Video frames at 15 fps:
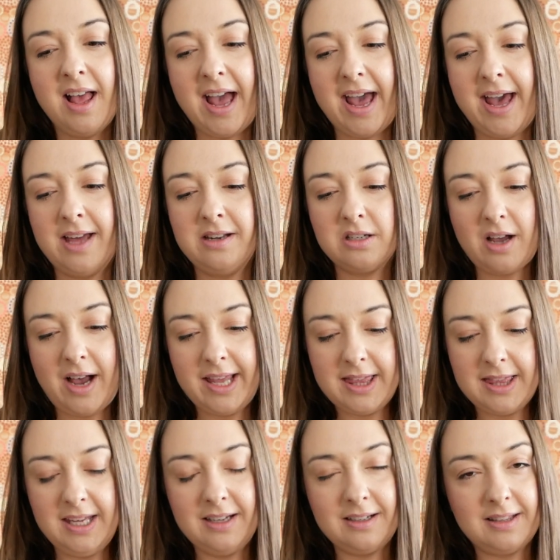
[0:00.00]
And I
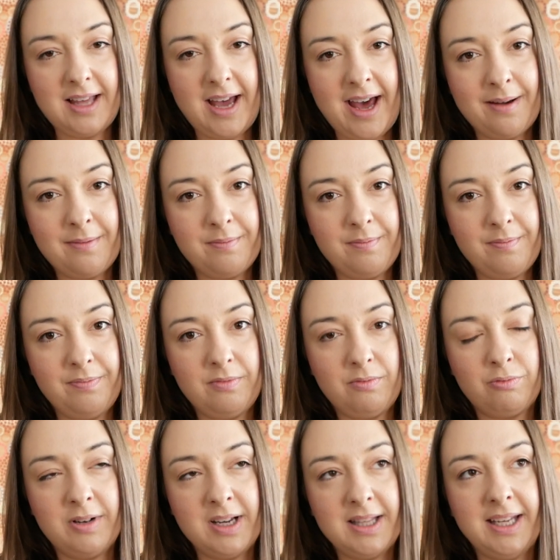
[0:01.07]
think that
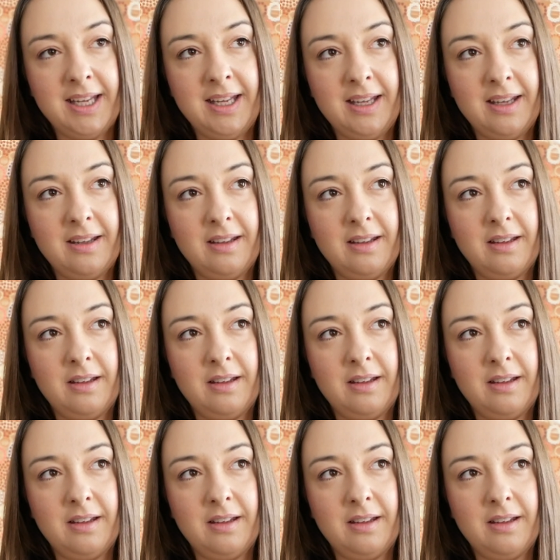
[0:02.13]
really